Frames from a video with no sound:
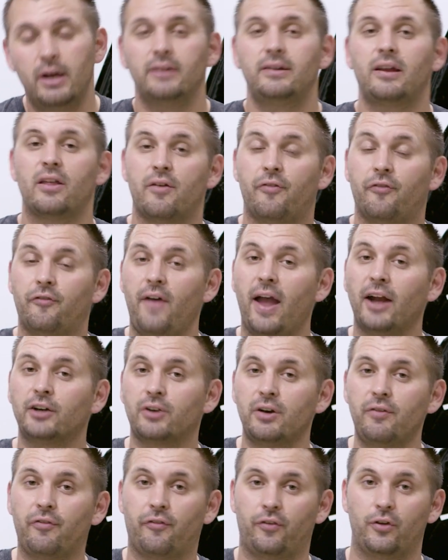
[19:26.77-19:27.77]
Now the
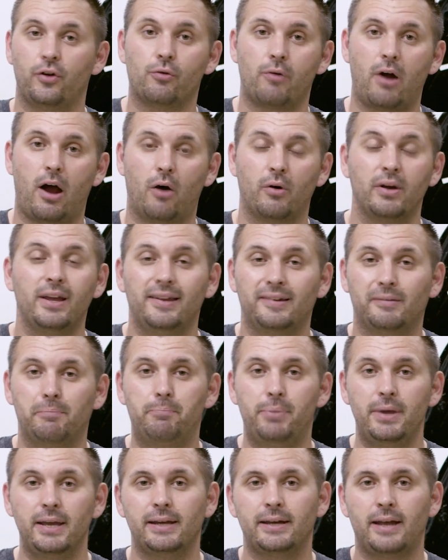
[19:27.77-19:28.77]
factory fuel rail is big